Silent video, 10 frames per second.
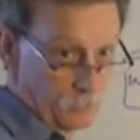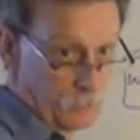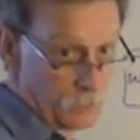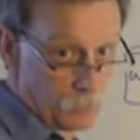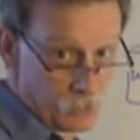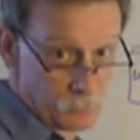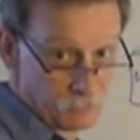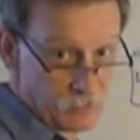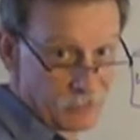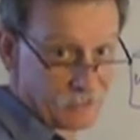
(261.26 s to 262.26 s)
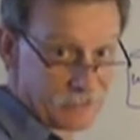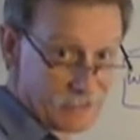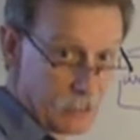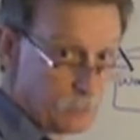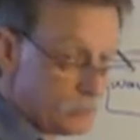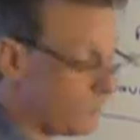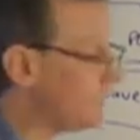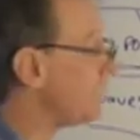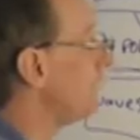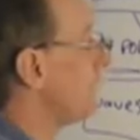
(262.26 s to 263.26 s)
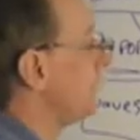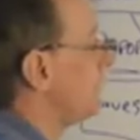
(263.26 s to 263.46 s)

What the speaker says: may well be running on a separate physical